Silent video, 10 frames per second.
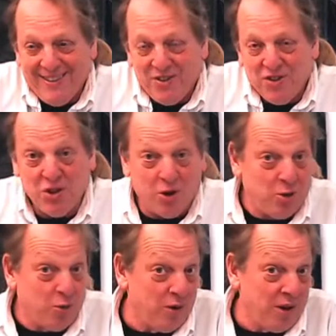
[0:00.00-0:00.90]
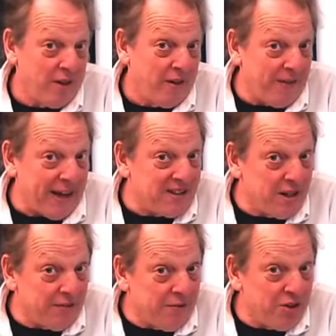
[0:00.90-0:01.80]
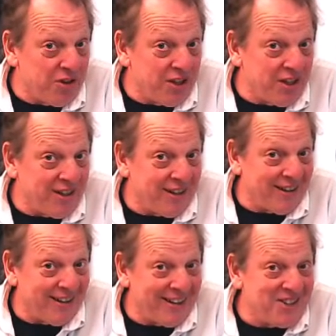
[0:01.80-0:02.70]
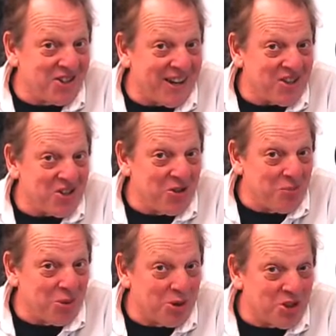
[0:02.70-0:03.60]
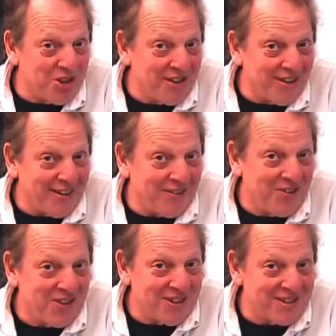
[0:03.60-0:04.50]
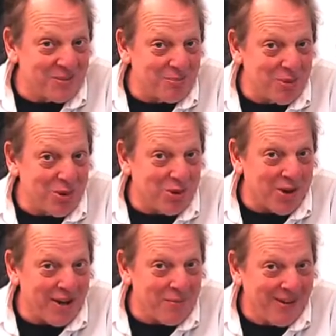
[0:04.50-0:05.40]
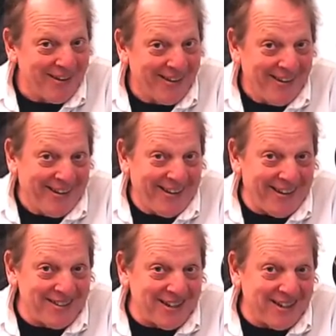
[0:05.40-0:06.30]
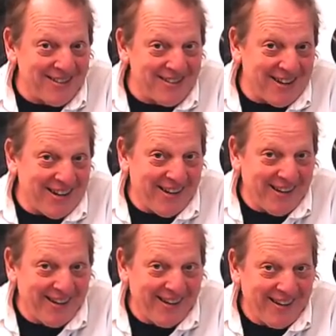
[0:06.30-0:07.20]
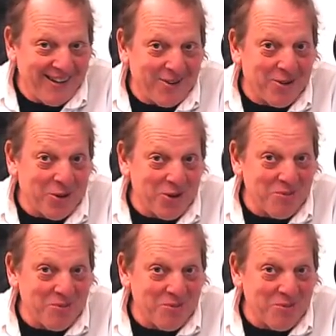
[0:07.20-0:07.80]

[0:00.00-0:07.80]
so that's it for the educational portion of this program. As I say, grow in